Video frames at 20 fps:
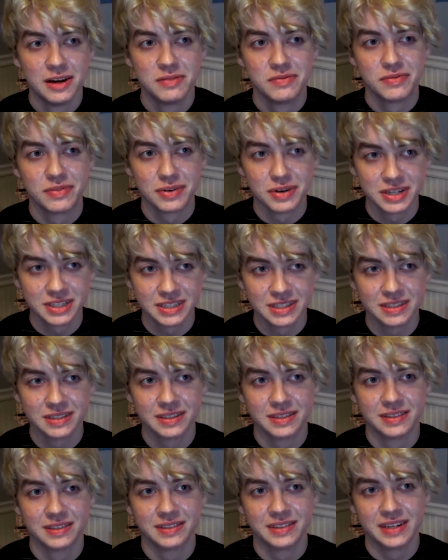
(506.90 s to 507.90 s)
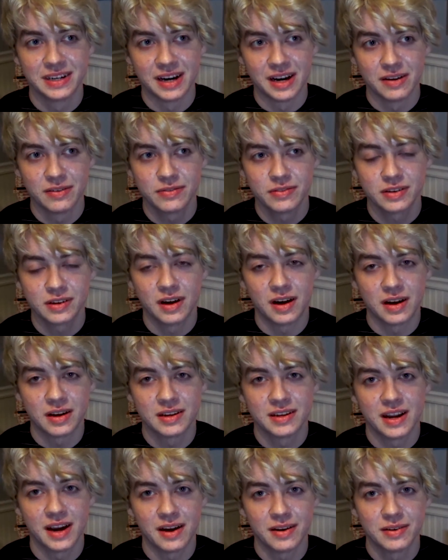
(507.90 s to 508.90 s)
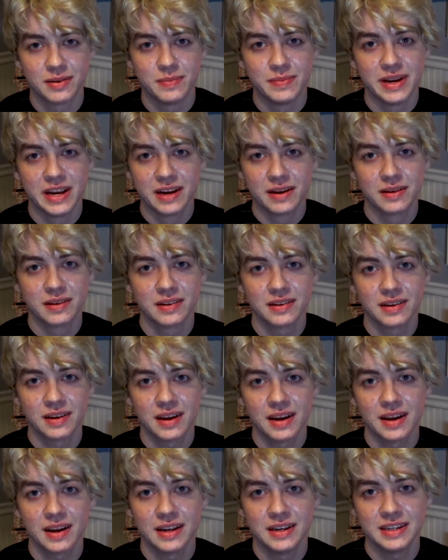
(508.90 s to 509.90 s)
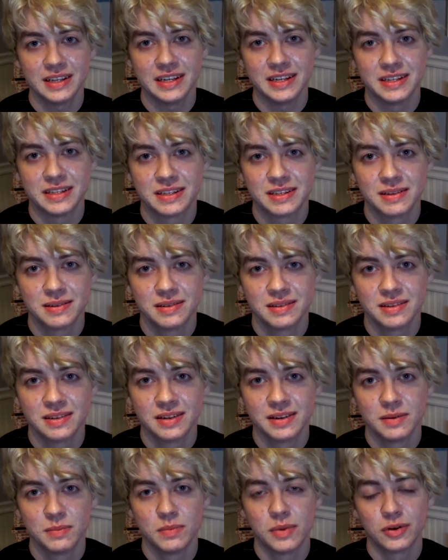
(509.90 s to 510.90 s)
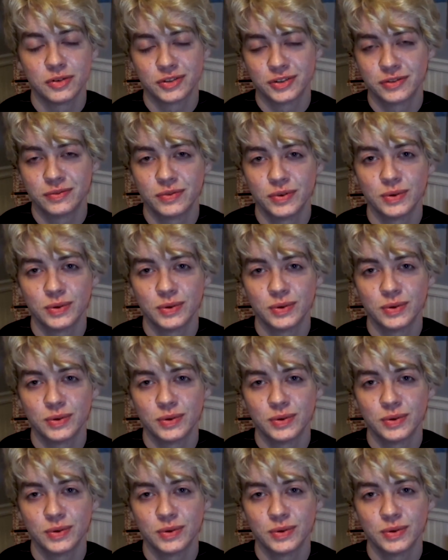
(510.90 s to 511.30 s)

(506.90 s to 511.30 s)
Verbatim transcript: Unfortunately, I've forgotten how to make and eat most